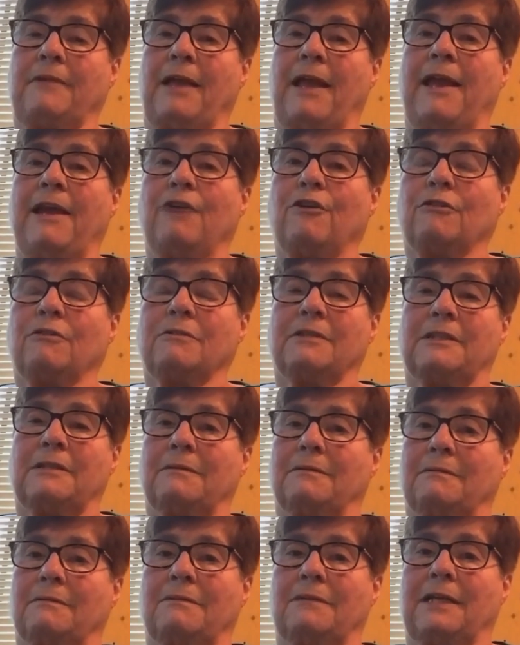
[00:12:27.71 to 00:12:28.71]
anger
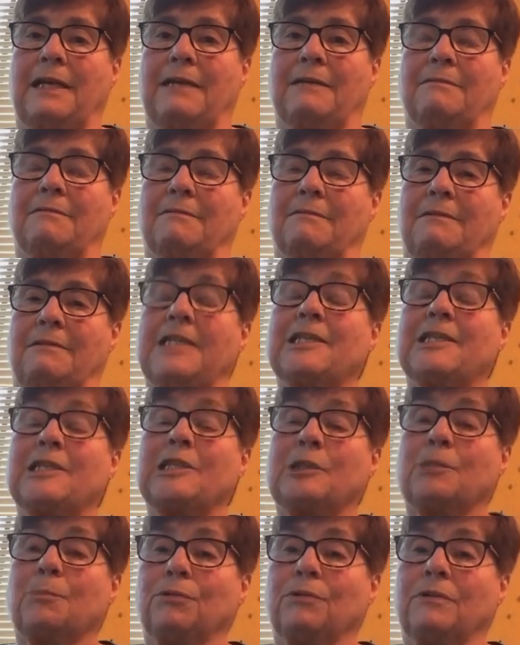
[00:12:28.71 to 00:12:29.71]
and
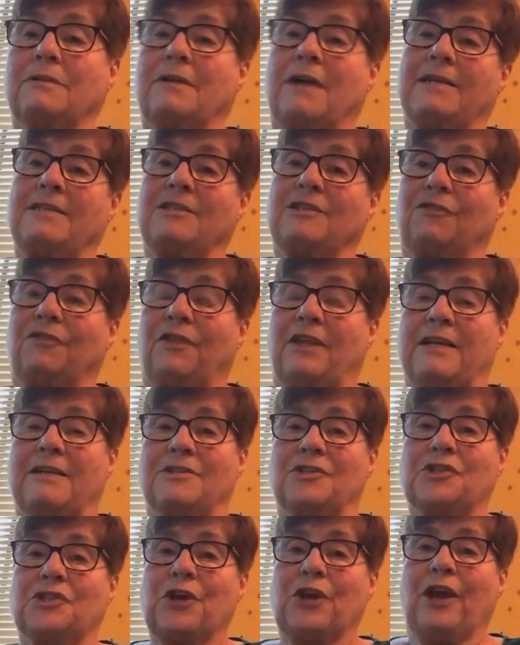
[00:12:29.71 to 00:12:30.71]
discipline kinds of
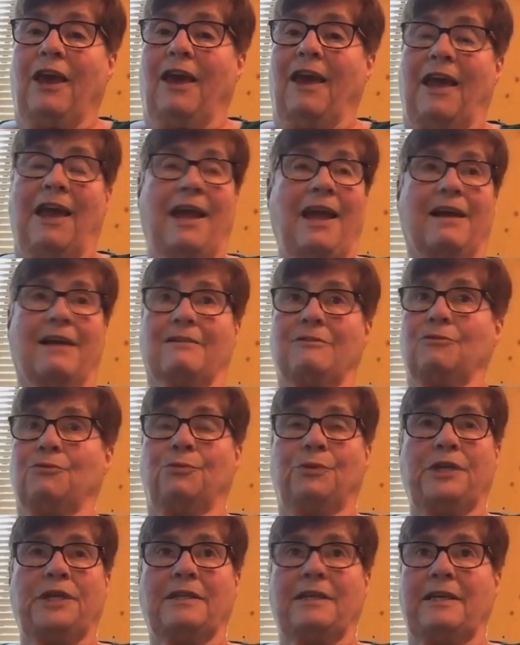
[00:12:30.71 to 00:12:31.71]
things. And
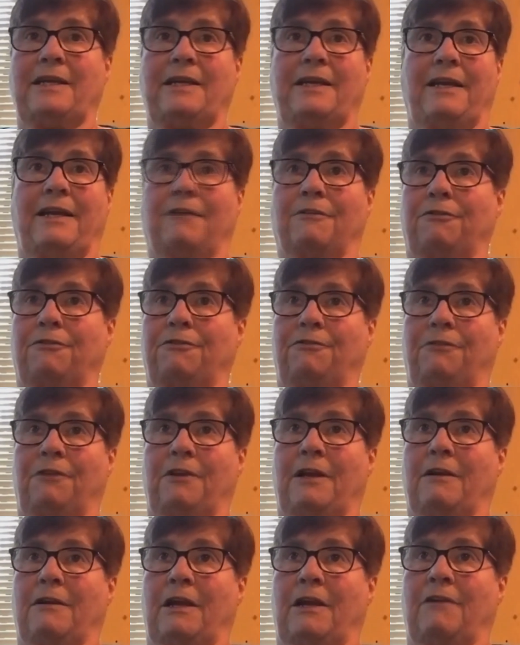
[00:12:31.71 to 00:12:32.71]
really,
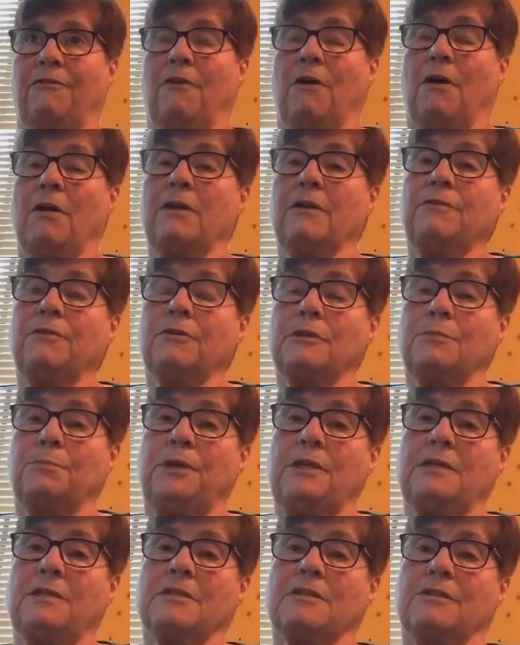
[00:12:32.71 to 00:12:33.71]
if all of those
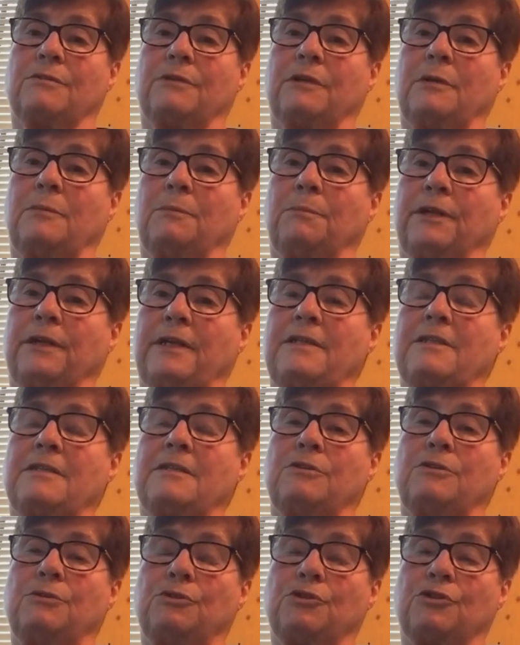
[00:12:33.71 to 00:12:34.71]
pieces are in
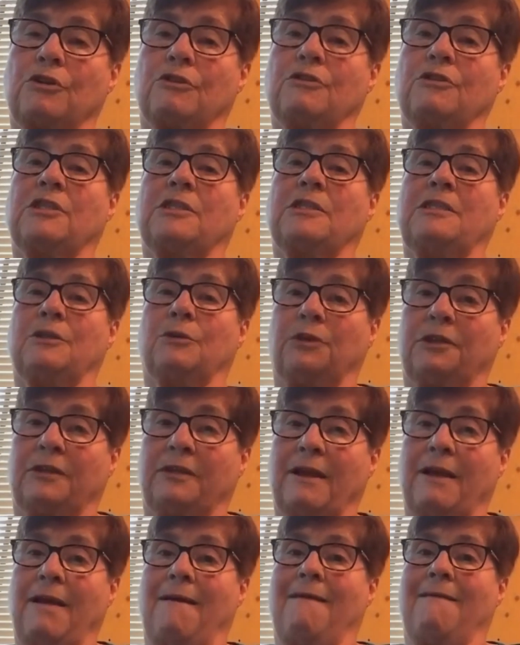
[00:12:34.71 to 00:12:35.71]
place and you start to deal
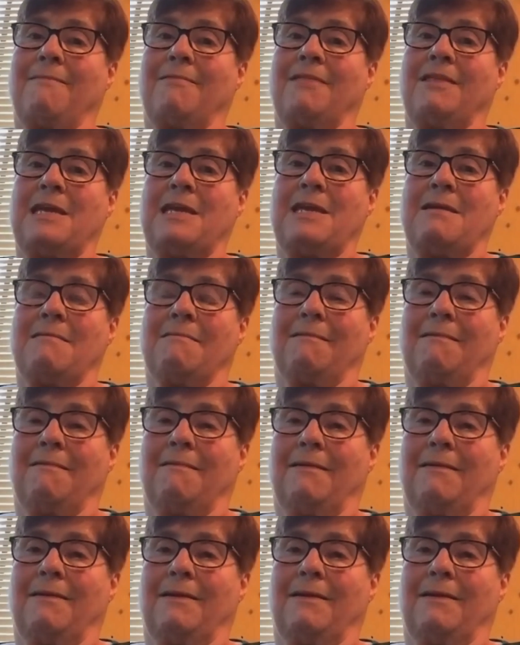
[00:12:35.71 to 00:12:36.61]
with the